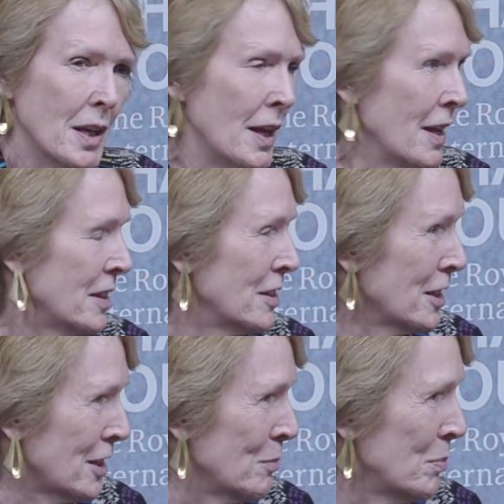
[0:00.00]
And it
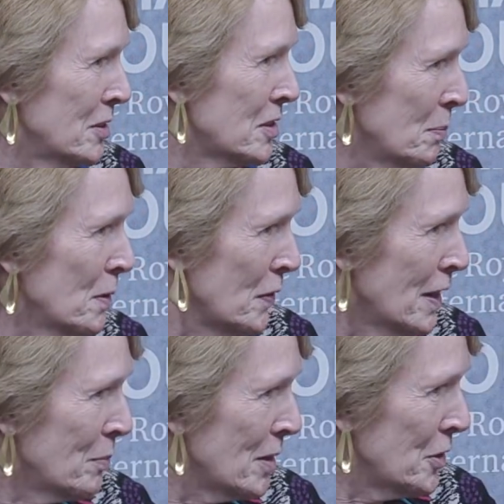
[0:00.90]
can be
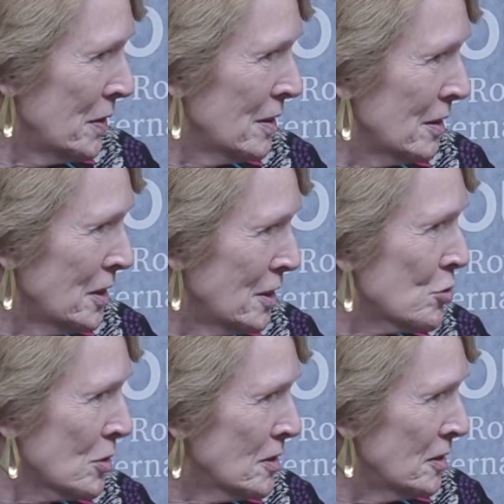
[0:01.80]
simplified, but I think dangerously